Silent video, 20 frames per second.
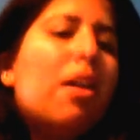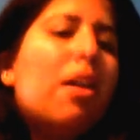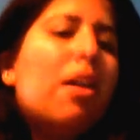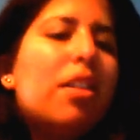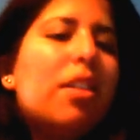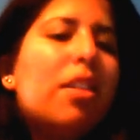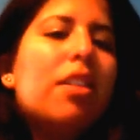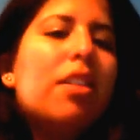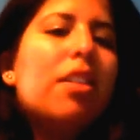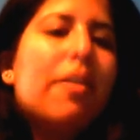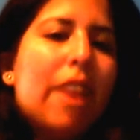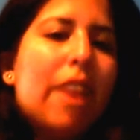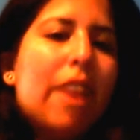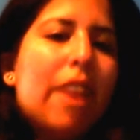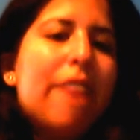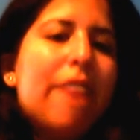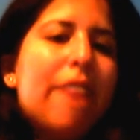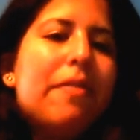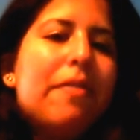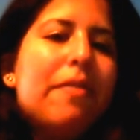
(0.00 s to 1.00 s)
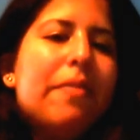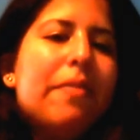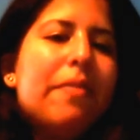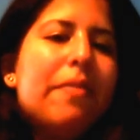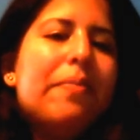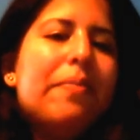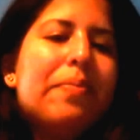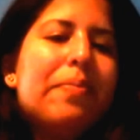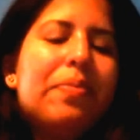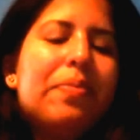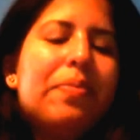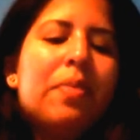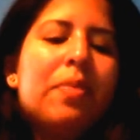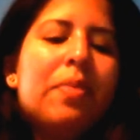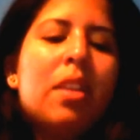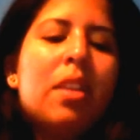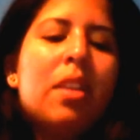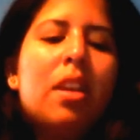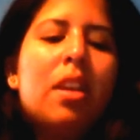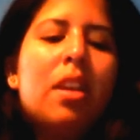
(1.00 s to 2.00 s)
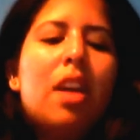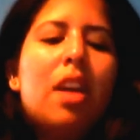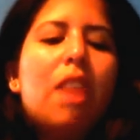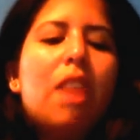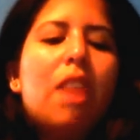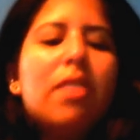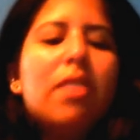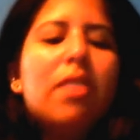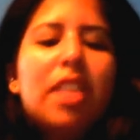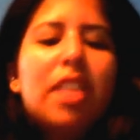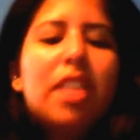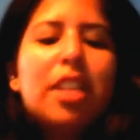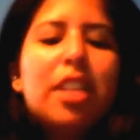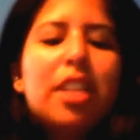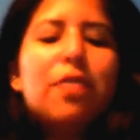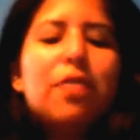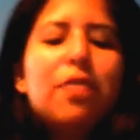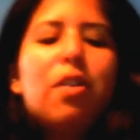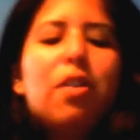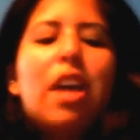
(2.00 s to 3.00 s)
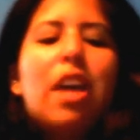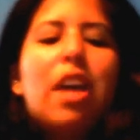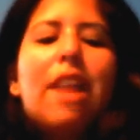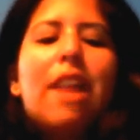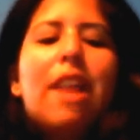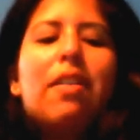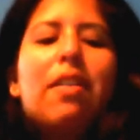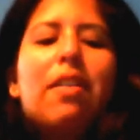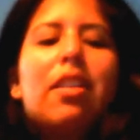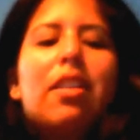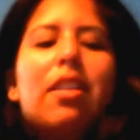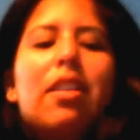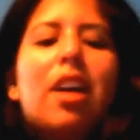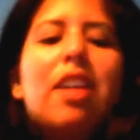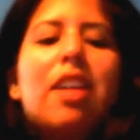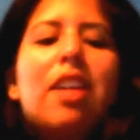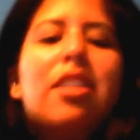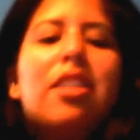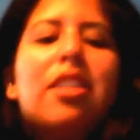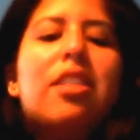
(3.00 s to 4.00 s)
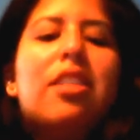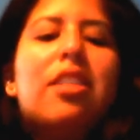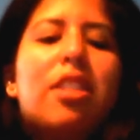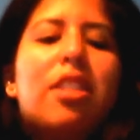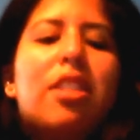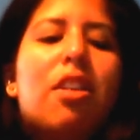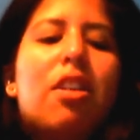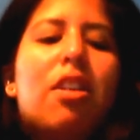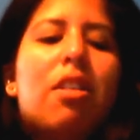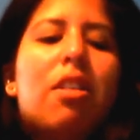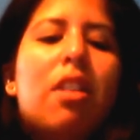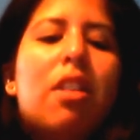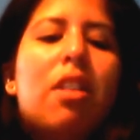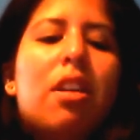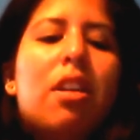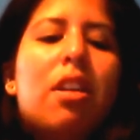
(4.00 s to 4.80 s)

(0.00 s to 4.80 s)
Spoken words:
I would say it's like a 5. I don't want to say it's a 4.5 like the conch because it did hurt.